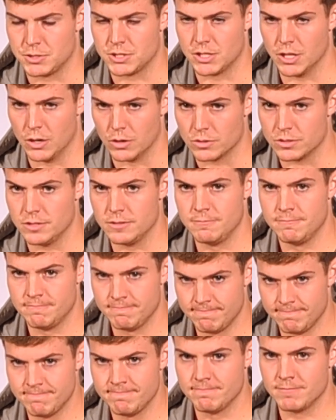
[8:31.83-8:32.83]

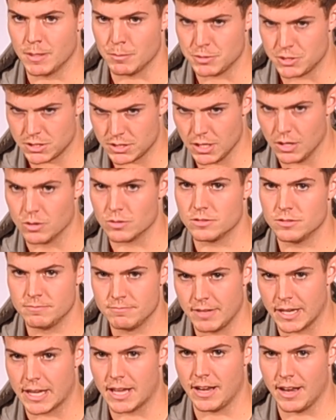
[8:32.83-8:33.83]
I'm stoked.
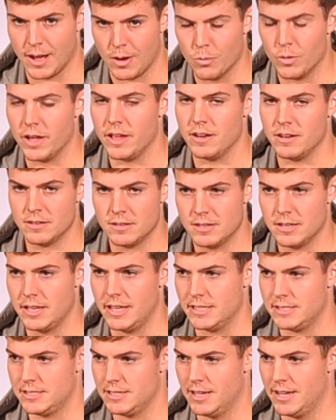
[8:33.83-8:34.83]
I cannot wait.
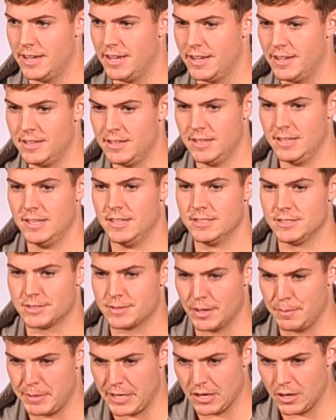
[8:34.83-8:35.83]
It's
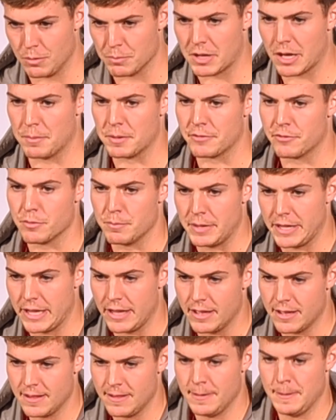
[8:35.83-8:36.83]
going to be a homecoming for
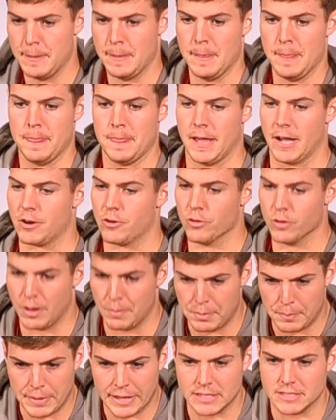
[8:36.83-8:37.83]
me. I grew
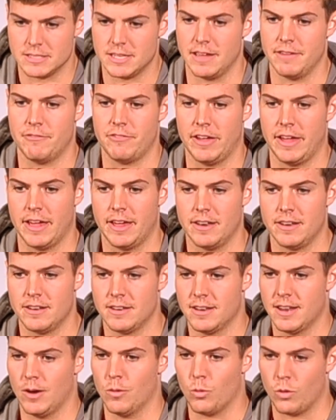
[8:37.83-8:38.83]
up a Penn State fan.
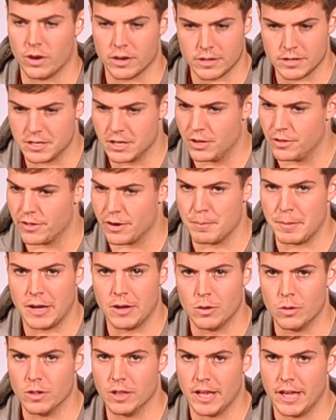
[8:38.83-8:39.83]
I wanted to go there my
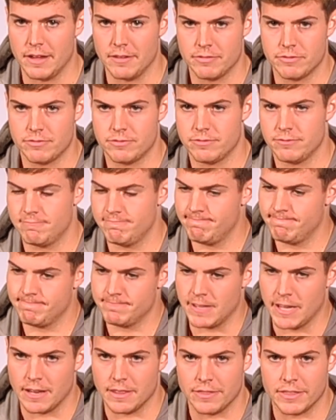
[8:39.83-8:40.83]
whole life.
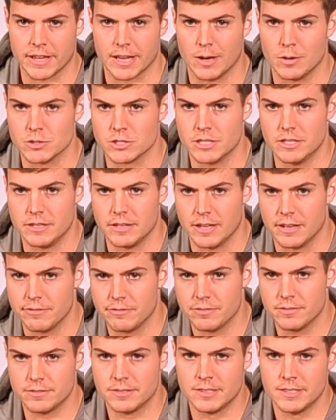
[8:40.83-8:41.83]
They didn't think I was good
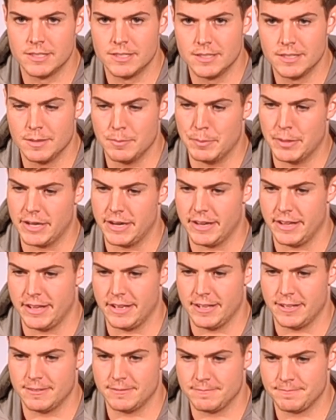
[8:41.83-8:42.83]
enough. But
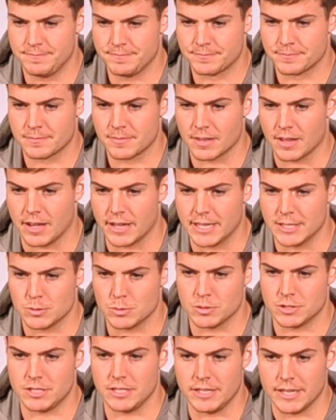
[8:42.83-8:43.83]
I guess
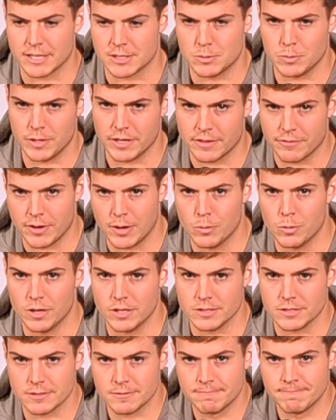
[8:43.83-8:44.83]
we'll see next week if I
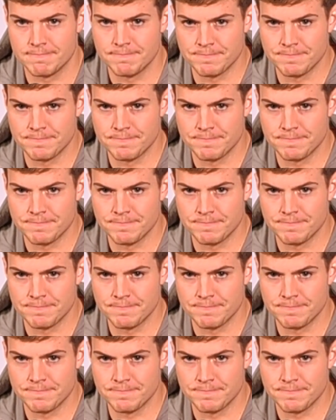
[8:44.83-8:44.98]
was.